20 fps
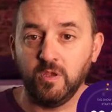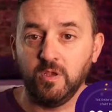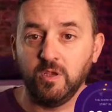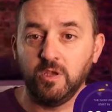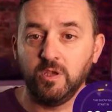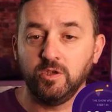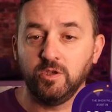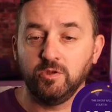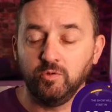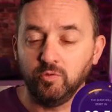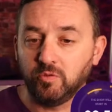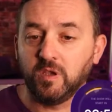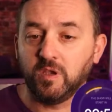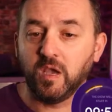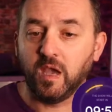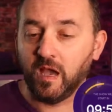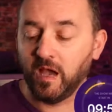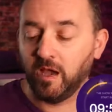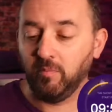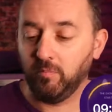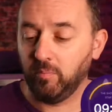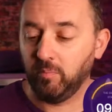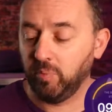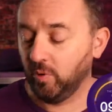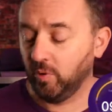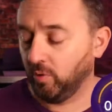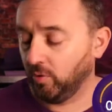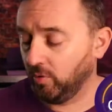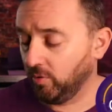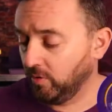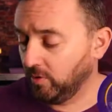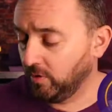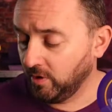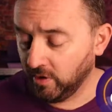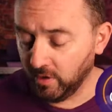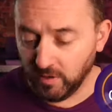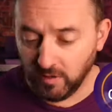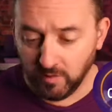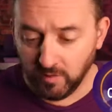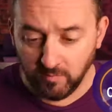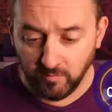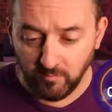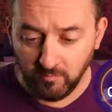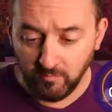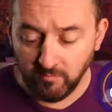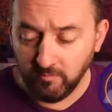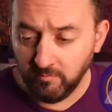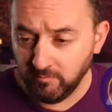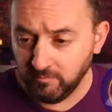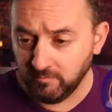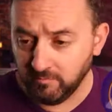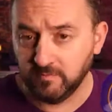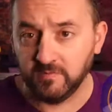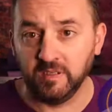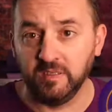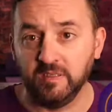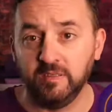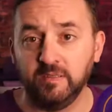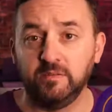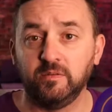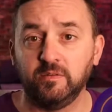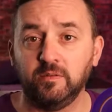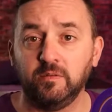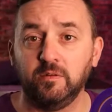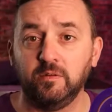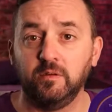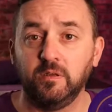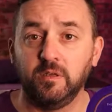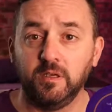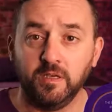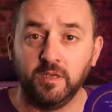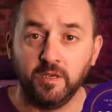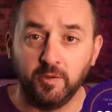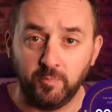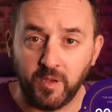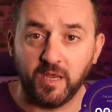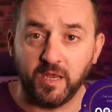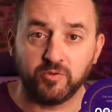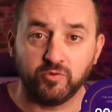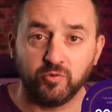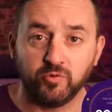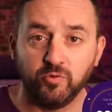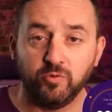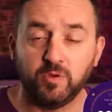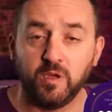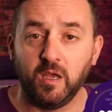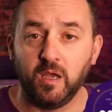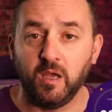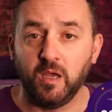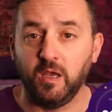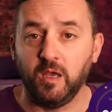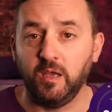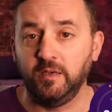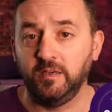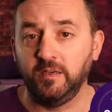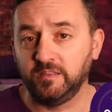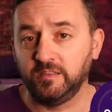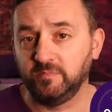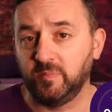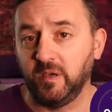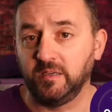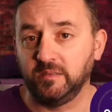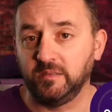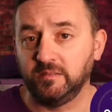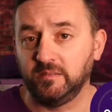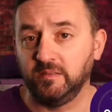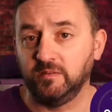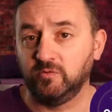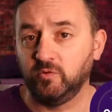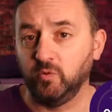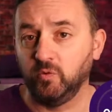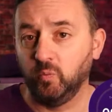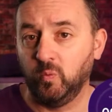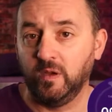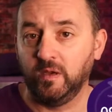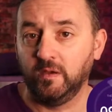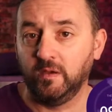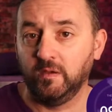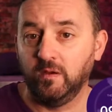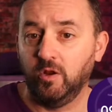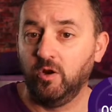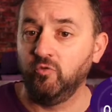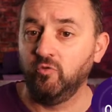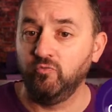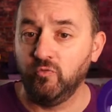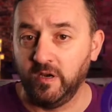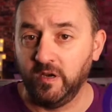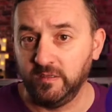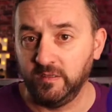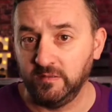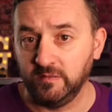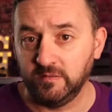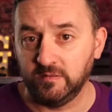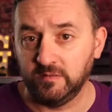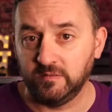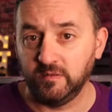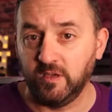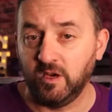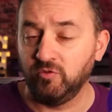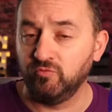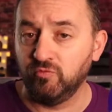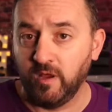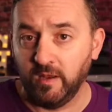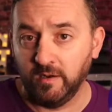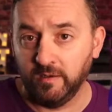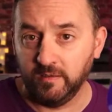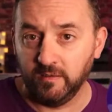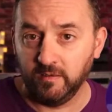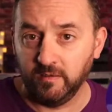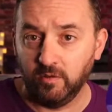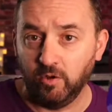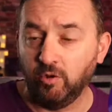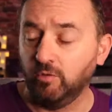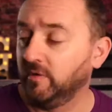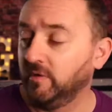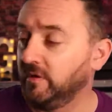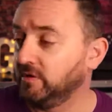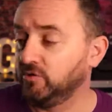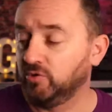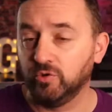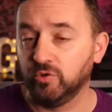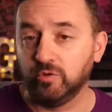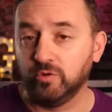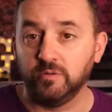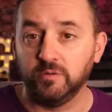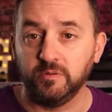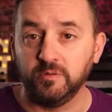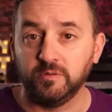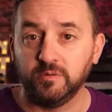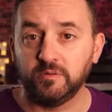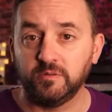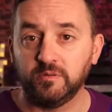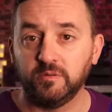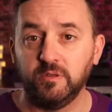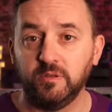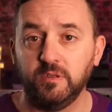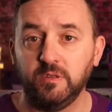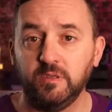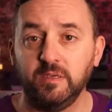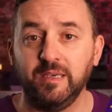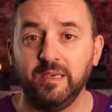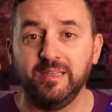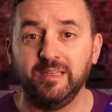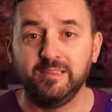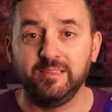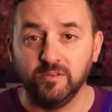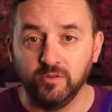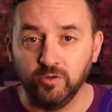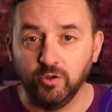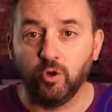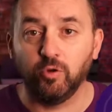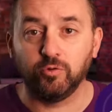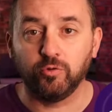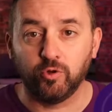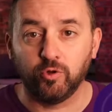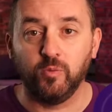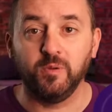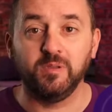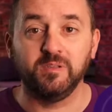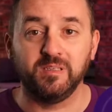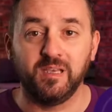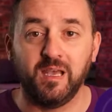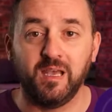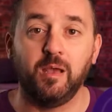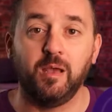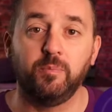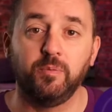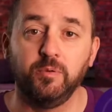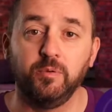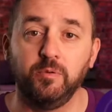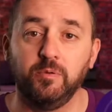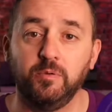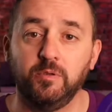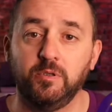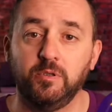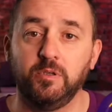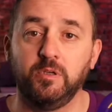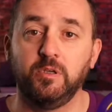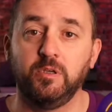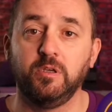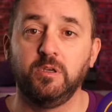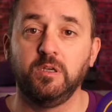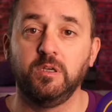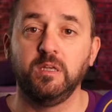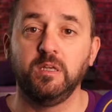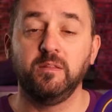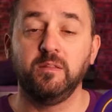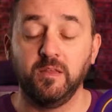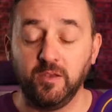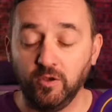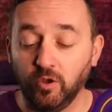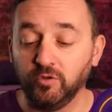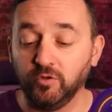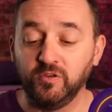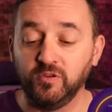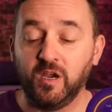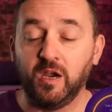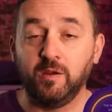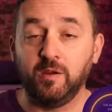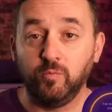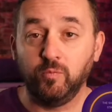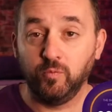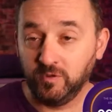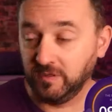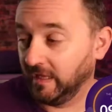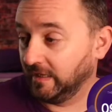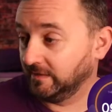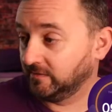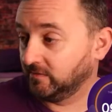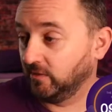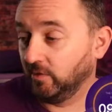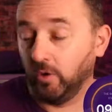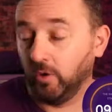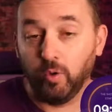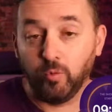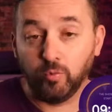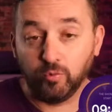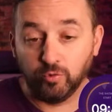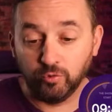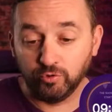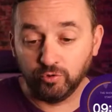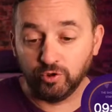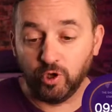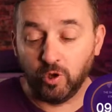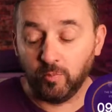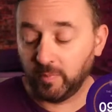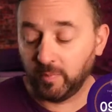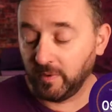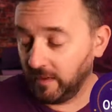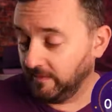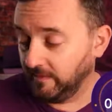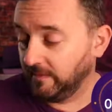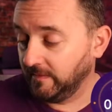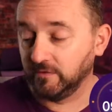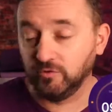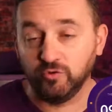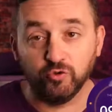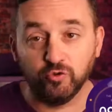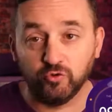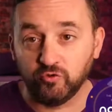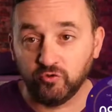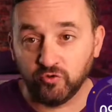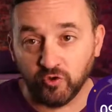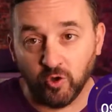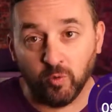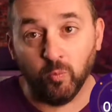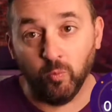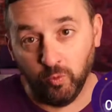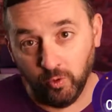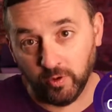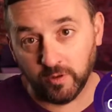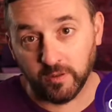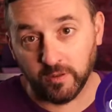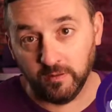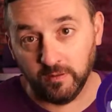You can't put diesel in a petrol car and expect it to win a race, a rally, or an endurance. It's not going to happen. The odds are it would get to the local shop and then just stop working.